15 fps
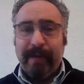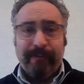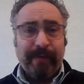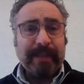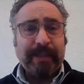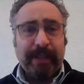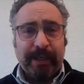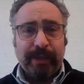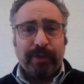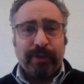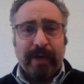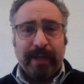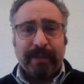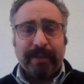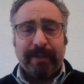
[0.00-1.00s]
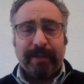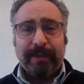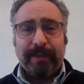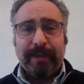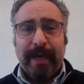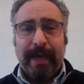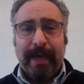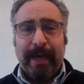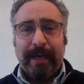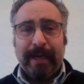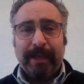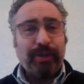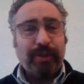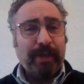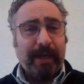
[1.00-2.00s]
vested interests,
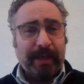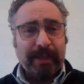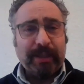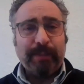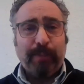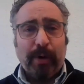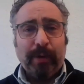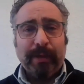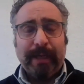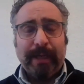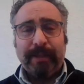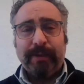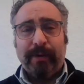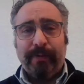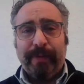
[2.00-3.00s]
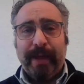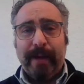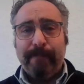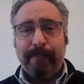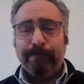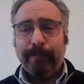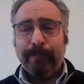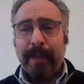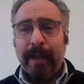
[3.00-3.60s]
and shine a spotlight on them.